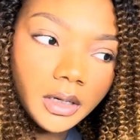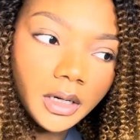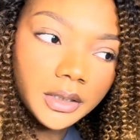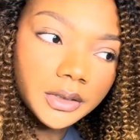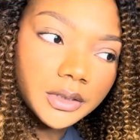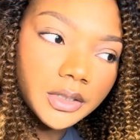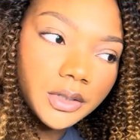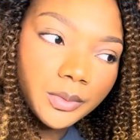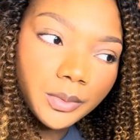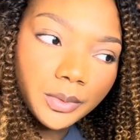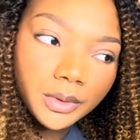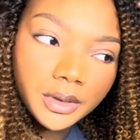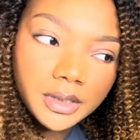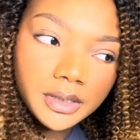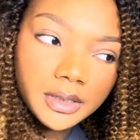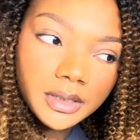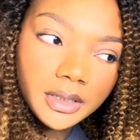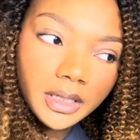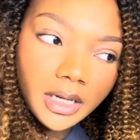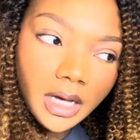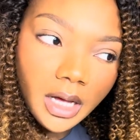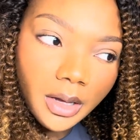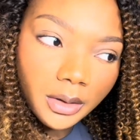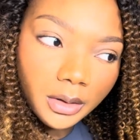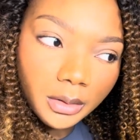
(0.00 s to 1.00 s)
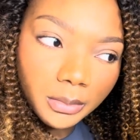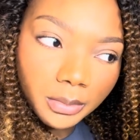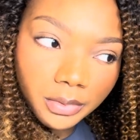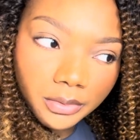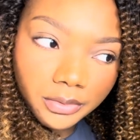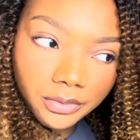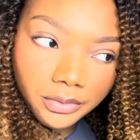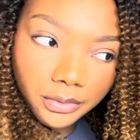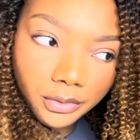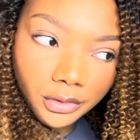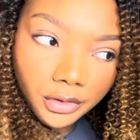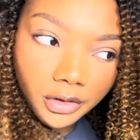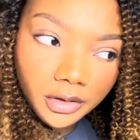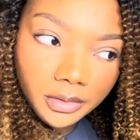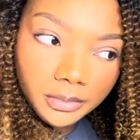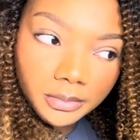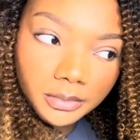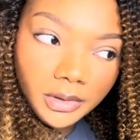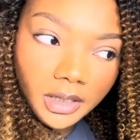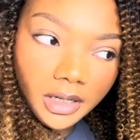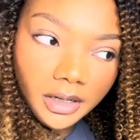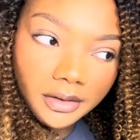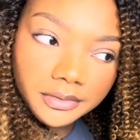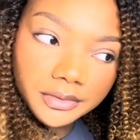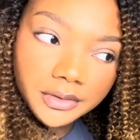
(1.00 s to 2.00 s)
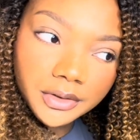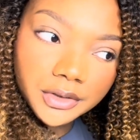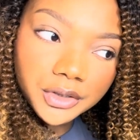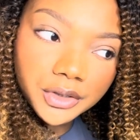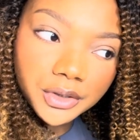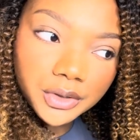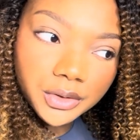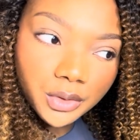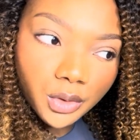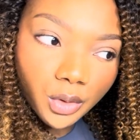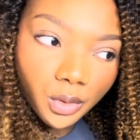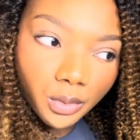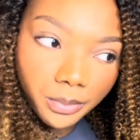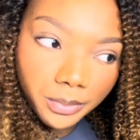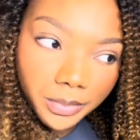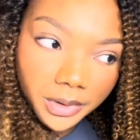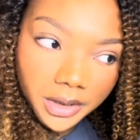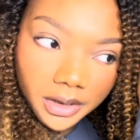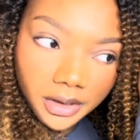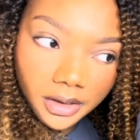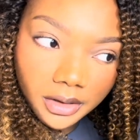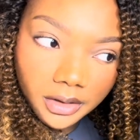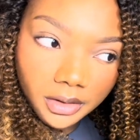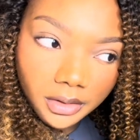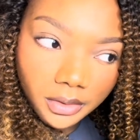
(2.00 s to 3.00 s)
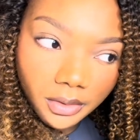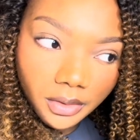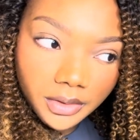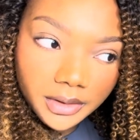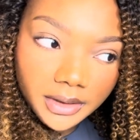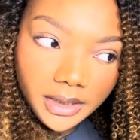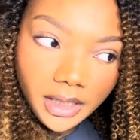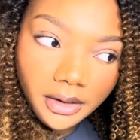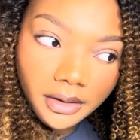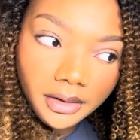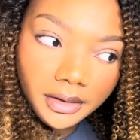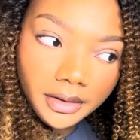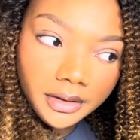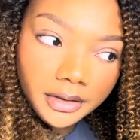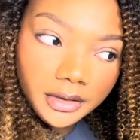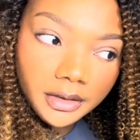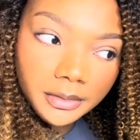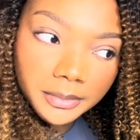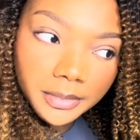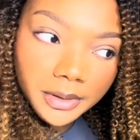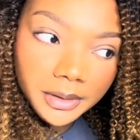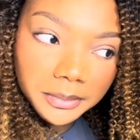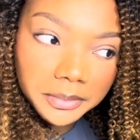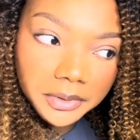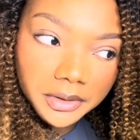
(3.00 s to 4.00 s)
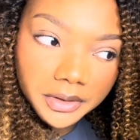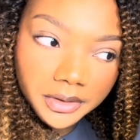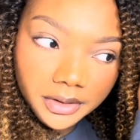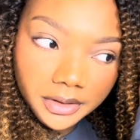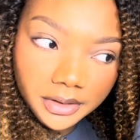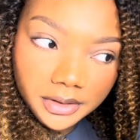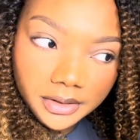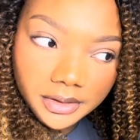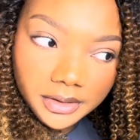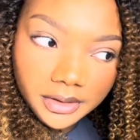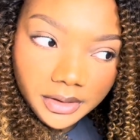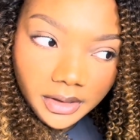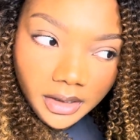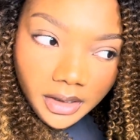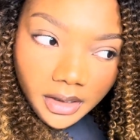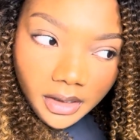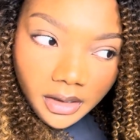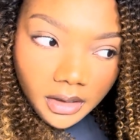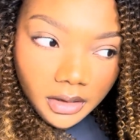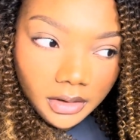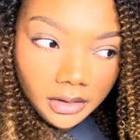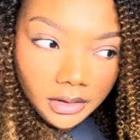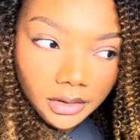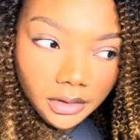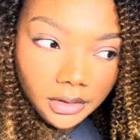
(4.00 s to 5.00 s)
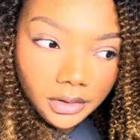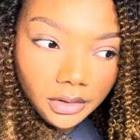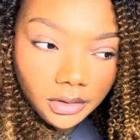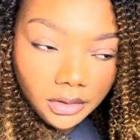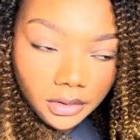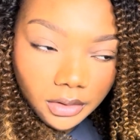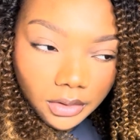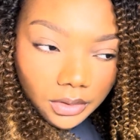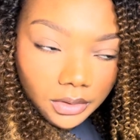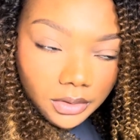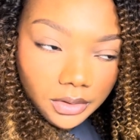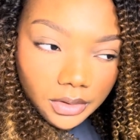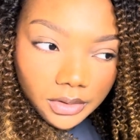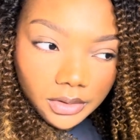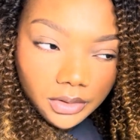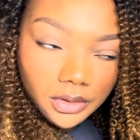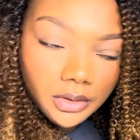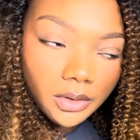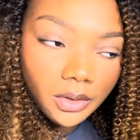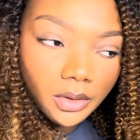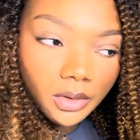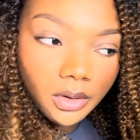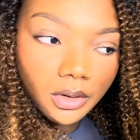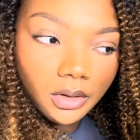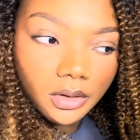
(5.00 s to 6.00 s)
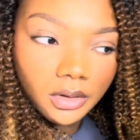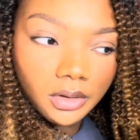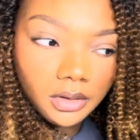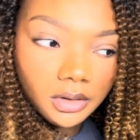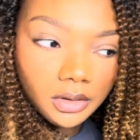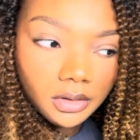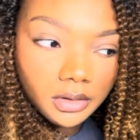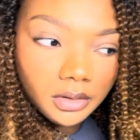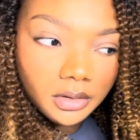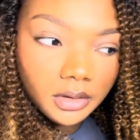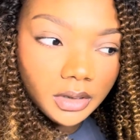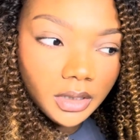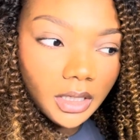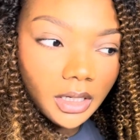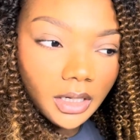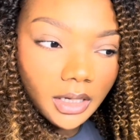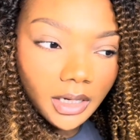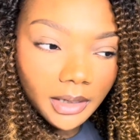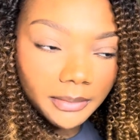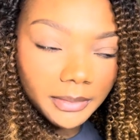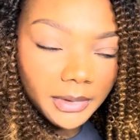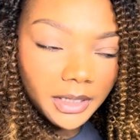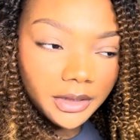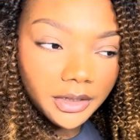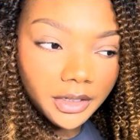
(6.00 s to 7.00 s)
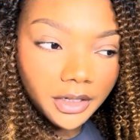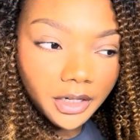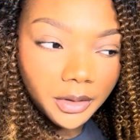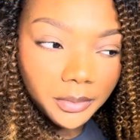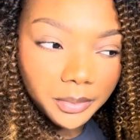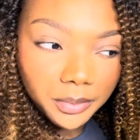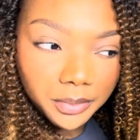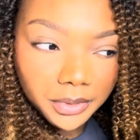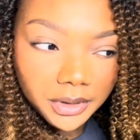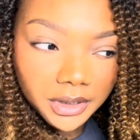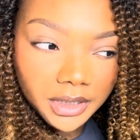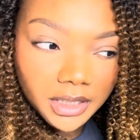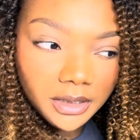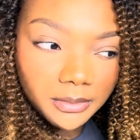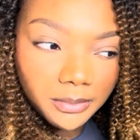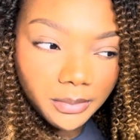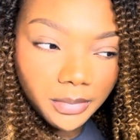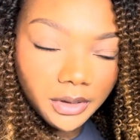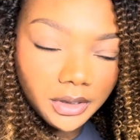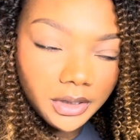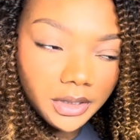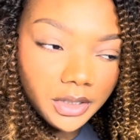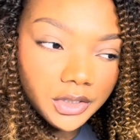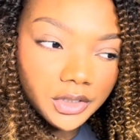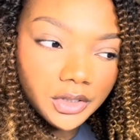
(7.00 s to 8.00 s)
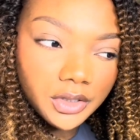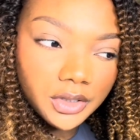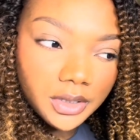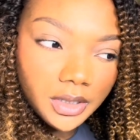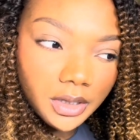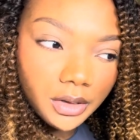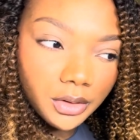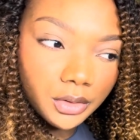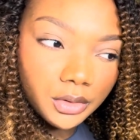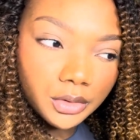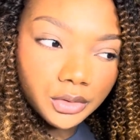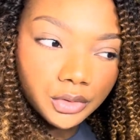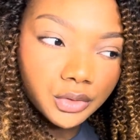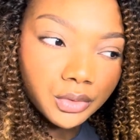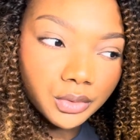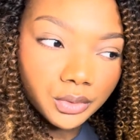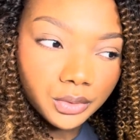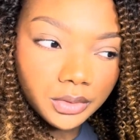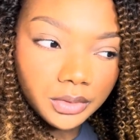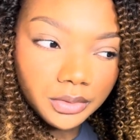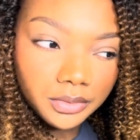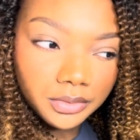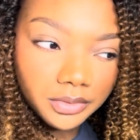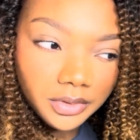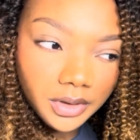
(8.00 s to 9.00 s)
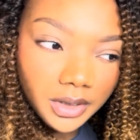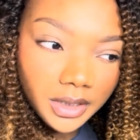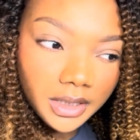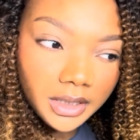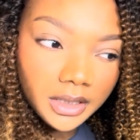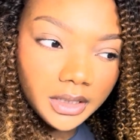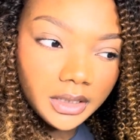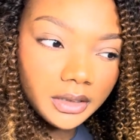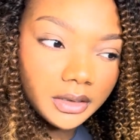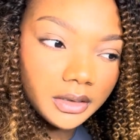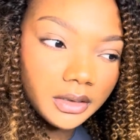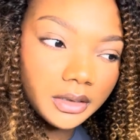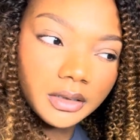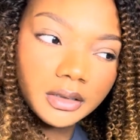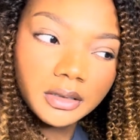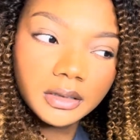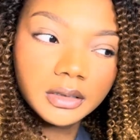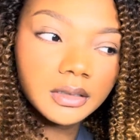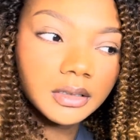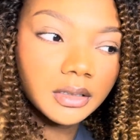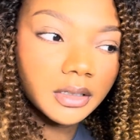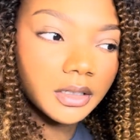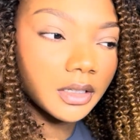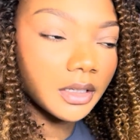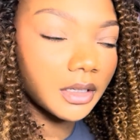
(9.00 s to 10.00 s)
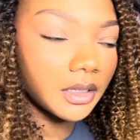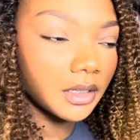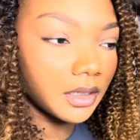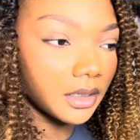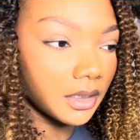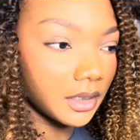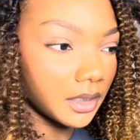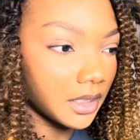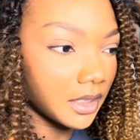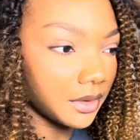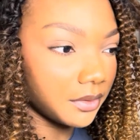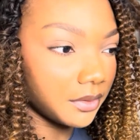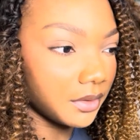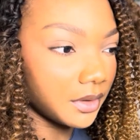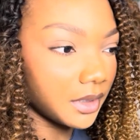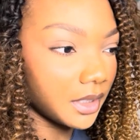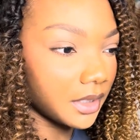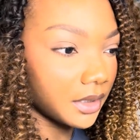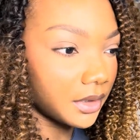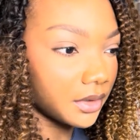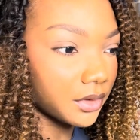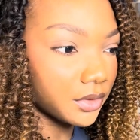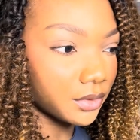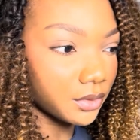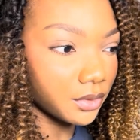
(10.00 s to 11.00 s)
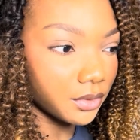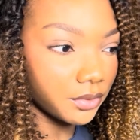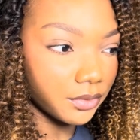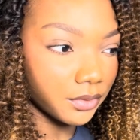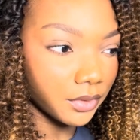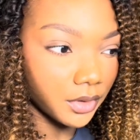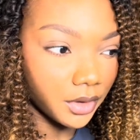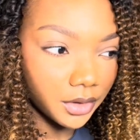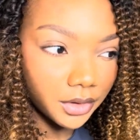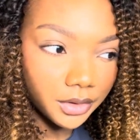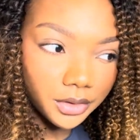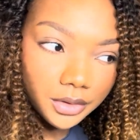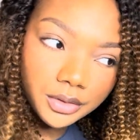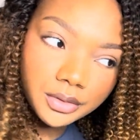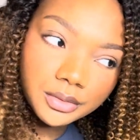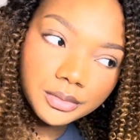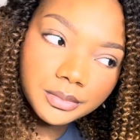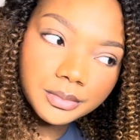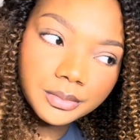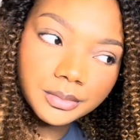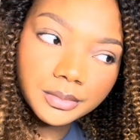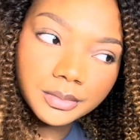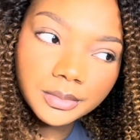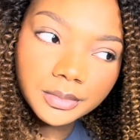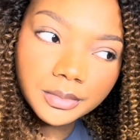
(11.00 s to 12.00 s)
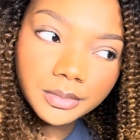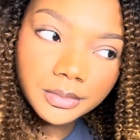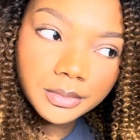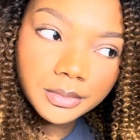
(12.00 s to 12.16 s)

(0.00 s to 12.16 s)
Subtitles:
I just want to see how it'll perform after just combing the curls out a little bit because the curls, I mean, they are pretty, but they're just a little too defined. and I feel like there's no volume.